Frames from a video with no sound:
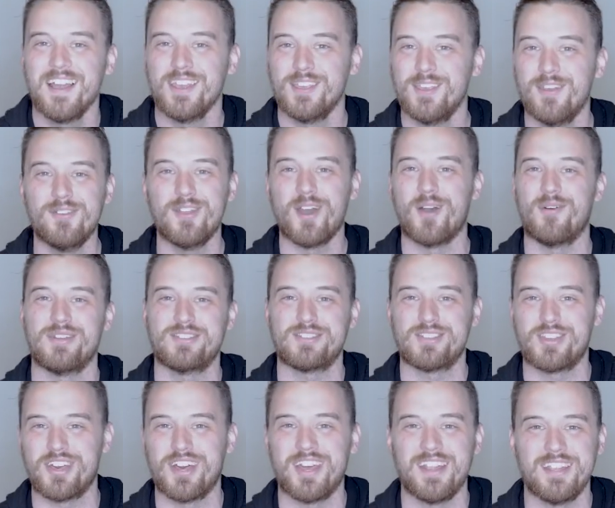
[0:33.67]
You know it's
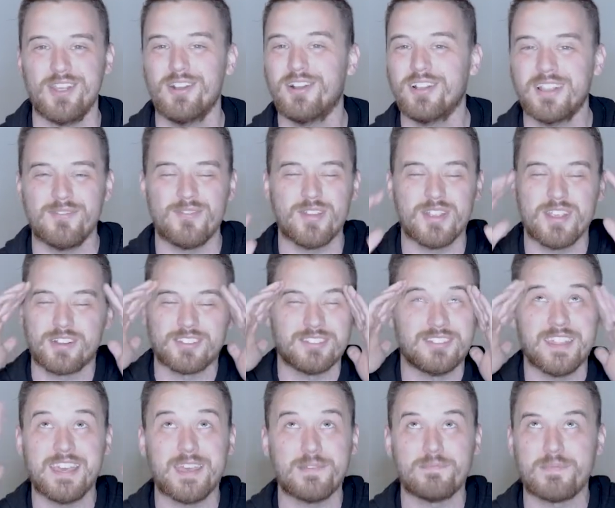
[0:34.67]
good. You're
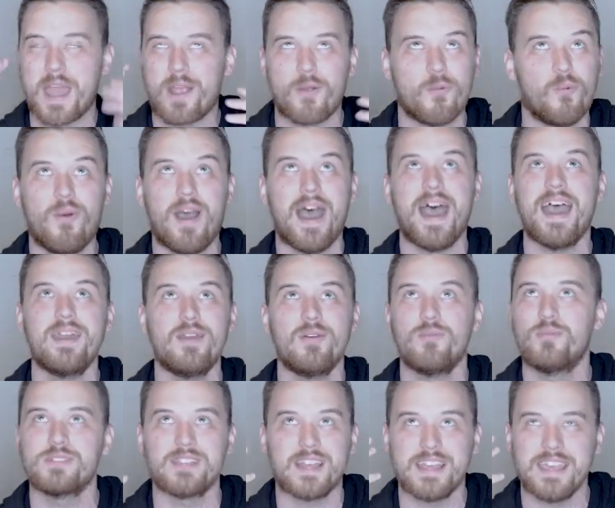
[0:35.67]
thinking back, why
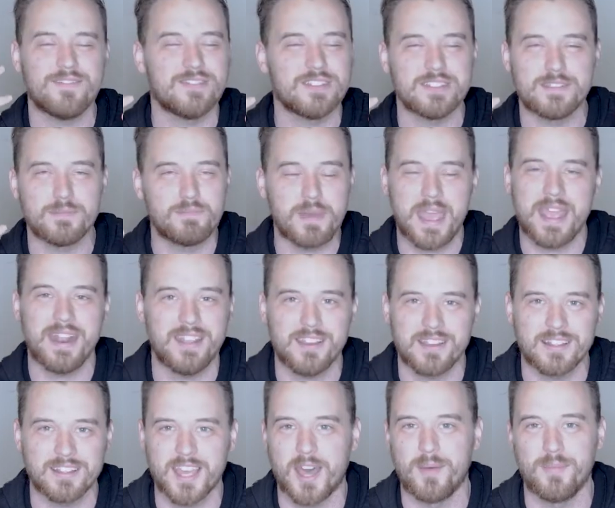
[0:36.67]
was I even debating
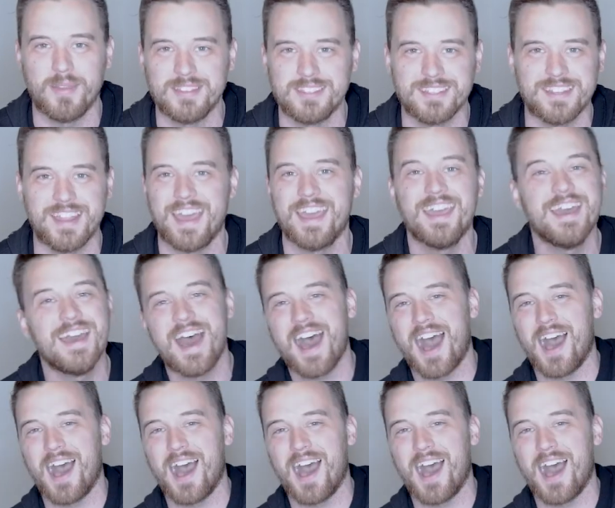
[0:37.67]
on coming today?